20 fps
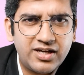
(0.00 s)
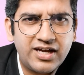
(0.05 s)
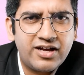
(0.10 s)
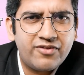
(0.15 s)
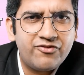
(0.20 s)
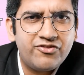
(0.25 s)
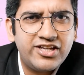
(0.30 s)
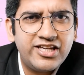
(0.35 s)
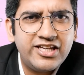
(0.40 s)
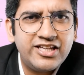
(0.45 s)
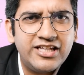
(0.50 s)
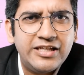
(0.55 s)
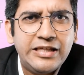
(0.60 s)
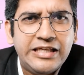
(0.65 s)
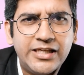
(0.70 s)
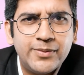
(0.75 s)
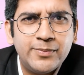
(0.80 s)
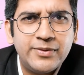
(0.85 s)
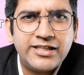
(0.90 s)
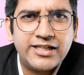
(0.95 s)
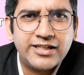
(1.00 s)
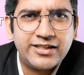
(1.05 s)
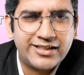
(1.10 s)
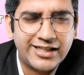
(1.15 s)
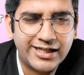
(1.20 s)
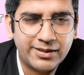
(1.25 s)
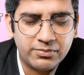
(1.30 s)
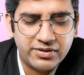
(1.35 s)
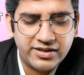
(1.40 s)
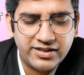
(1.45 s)
I have very limited
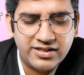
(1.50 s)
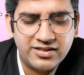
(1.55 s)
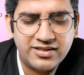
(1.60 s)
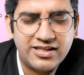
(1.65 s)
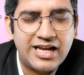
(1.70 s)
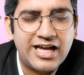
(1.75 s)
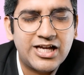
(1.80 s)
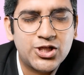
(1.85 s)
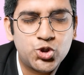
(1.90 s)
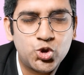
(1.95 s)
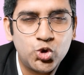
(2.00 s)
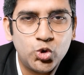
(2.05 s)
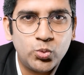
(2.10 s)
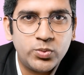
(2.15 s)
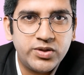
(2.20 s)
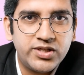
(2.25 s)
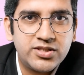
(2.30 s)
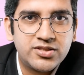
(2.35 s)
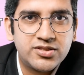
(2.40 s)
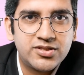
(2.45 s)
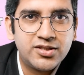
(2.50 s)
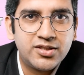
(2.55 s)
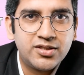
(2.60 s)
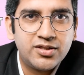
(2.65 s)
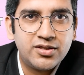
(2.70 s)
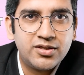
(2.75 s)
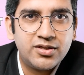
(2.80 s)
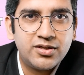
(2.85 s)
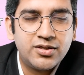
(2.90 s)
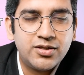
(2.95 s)
time, right, in the last 2 weeks,
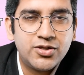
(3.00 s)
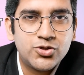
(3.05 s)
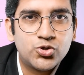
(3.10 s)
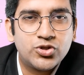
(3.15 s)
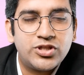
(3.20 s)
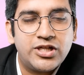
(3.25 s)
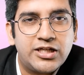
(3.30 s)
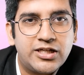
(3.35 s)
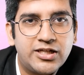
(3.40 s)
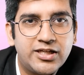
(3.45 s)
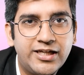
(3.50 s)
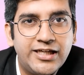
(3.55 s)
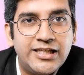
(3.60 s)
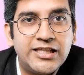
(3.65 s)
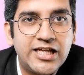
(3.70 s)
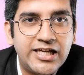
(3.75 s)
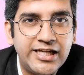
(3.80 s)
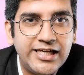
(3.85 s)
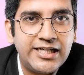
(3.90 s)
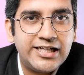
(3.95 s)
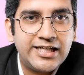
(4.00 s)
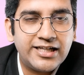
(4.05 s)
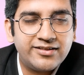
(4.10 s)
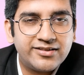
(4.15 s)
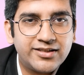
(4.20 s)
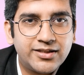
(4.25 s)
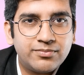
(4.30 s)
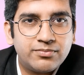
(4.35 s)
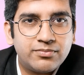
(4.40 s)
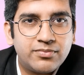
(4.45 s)
so that in the NEET
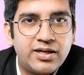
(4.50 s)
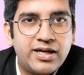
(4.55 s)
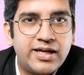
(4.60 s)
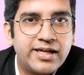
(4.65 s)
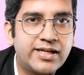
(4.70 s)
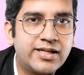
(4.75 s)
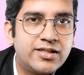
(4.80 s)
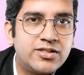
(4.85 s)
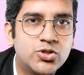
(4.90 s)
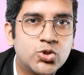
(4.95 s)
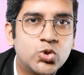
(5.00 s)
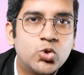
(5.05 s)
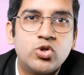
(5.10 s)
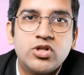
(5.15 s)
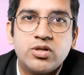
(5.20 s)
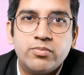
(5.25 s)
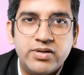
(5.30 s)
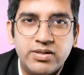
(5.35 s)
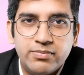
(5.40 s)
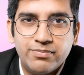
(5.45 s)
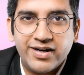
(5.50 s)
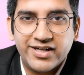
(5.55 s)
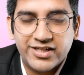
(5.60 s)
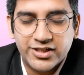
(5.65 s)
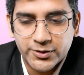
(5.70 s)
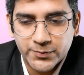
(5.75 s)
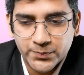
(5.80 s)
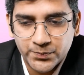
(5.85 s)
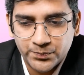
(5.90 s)
exam I can score a bit better.